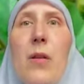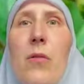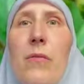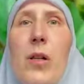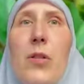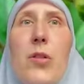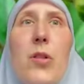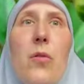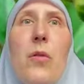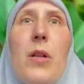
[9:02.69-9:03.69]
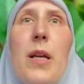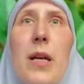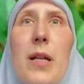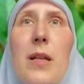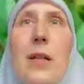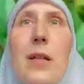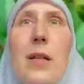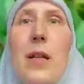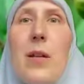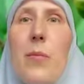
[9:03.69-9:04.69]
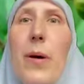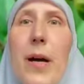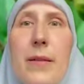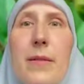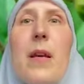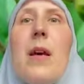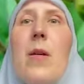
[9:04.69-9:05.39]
convulsion or they had it in the past,